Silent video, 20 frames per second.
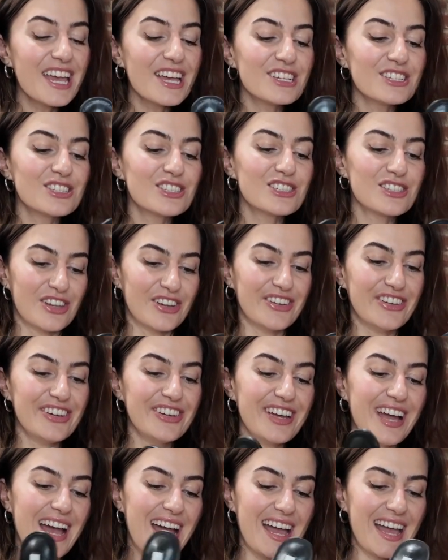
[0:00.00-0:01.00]
So
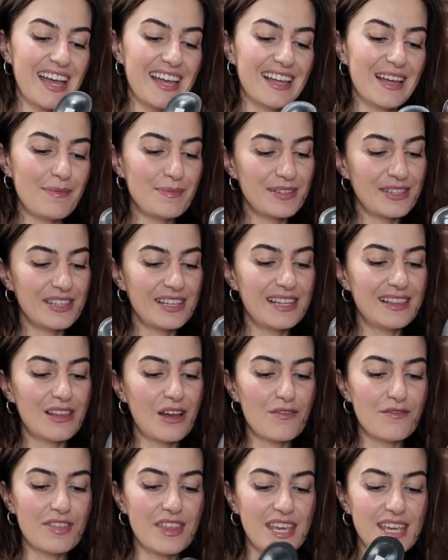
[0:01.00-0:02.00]
I absolutely
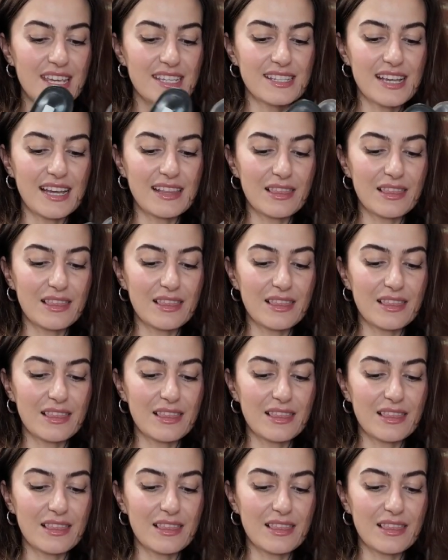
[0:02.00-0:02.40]
love these. I